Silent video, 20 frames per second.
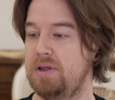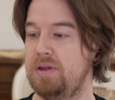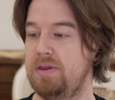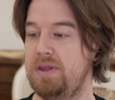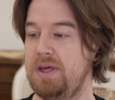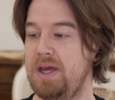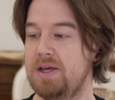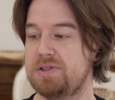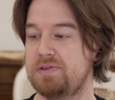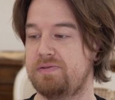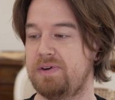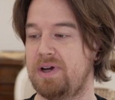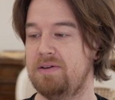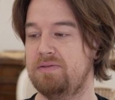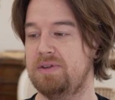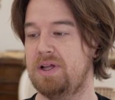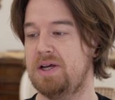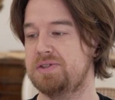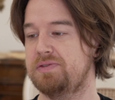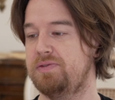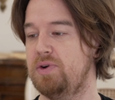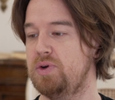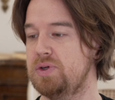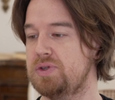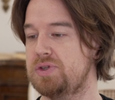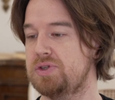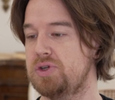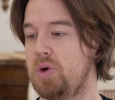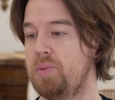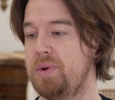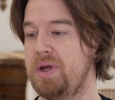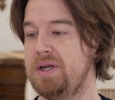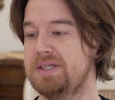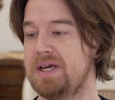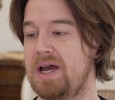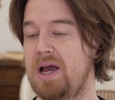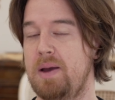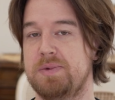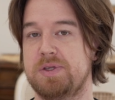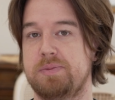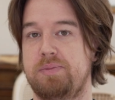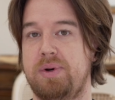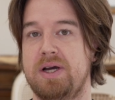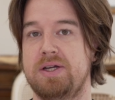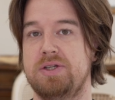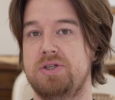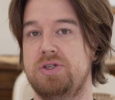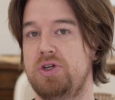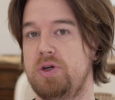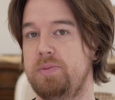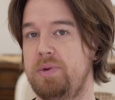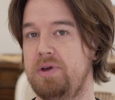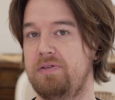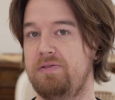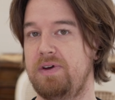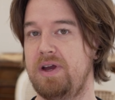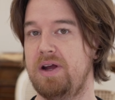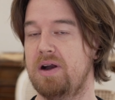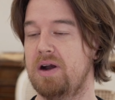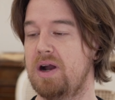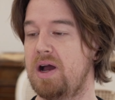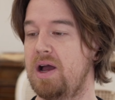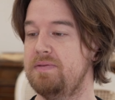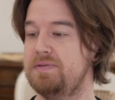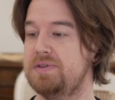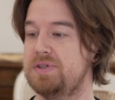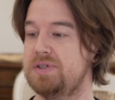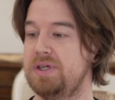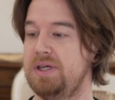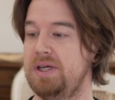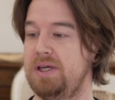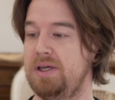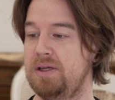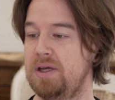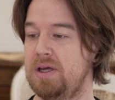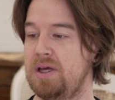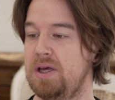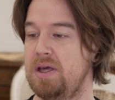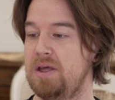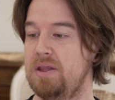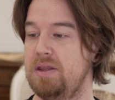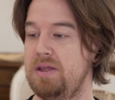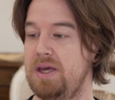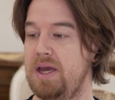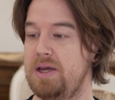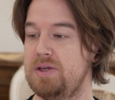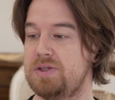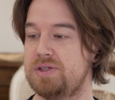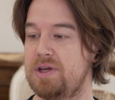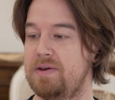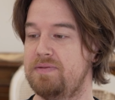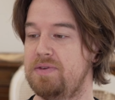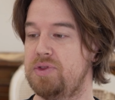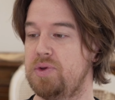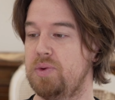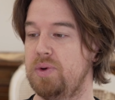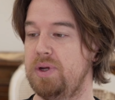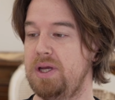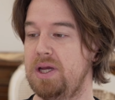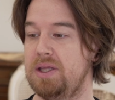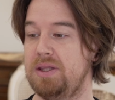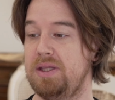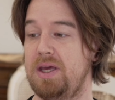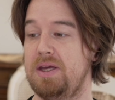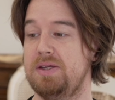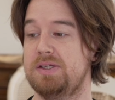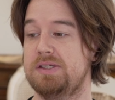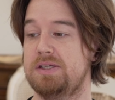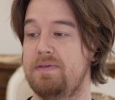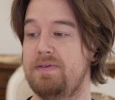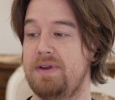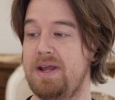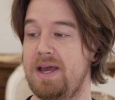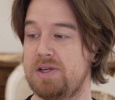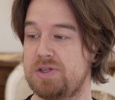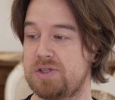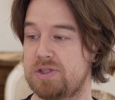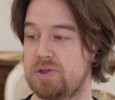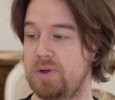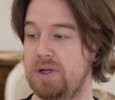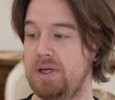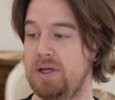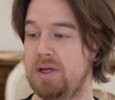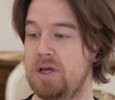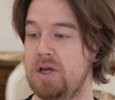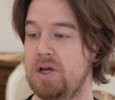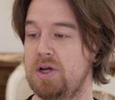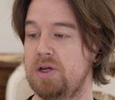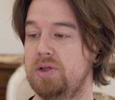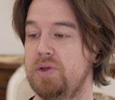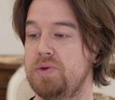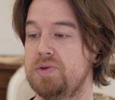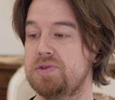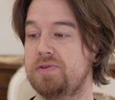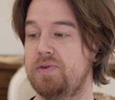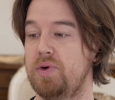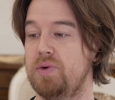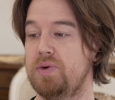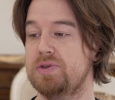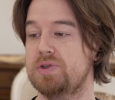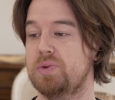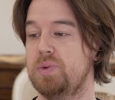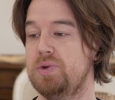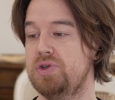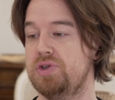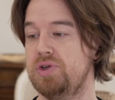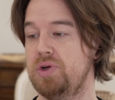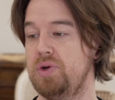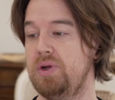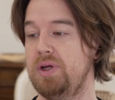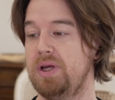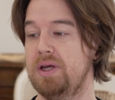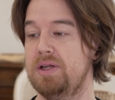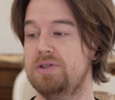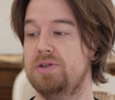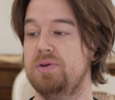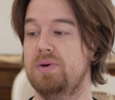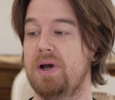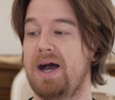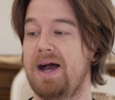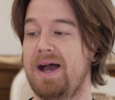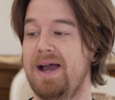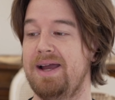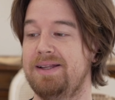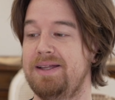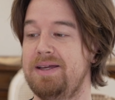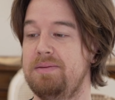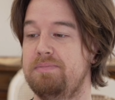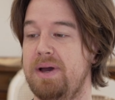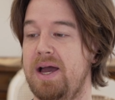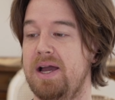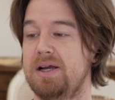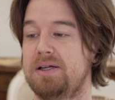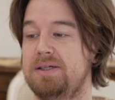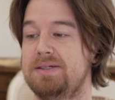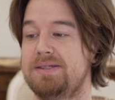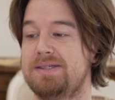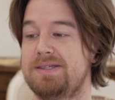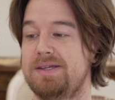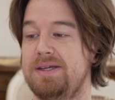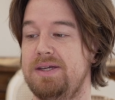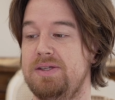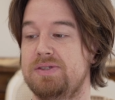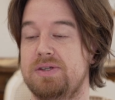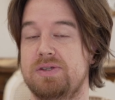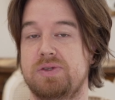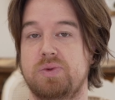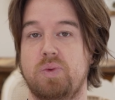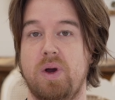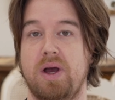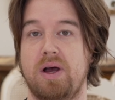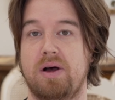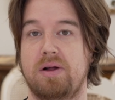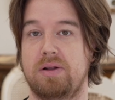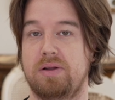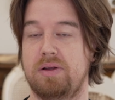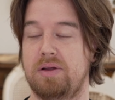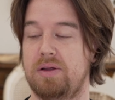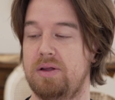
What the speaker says: the S5 lost focus so many times, but to be fair, I've seen the A7 III and the A7S III lose focus when shooting into highly backlit scenes as well.